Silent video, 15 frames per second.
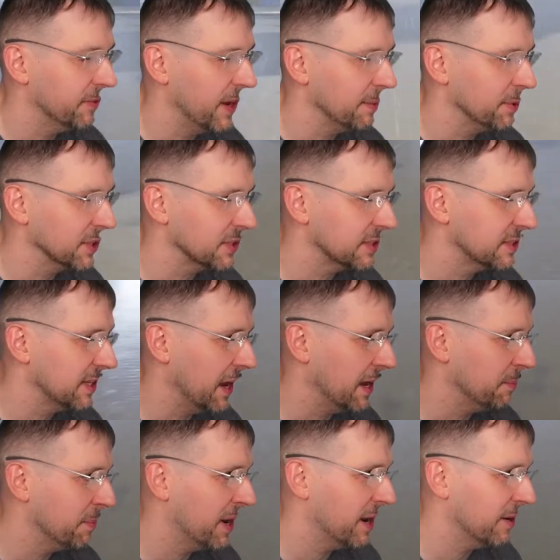famous
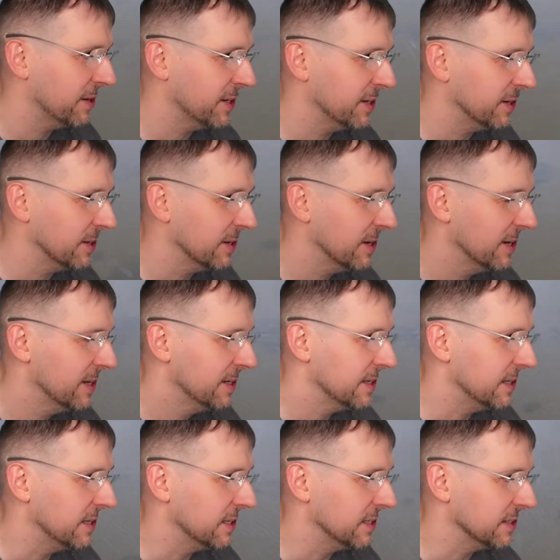sandbar here
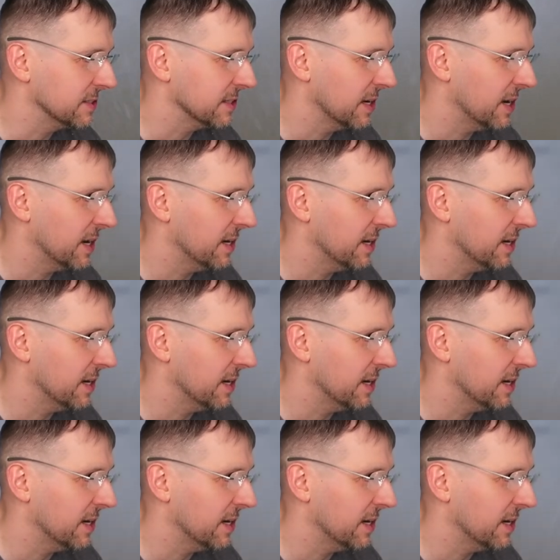is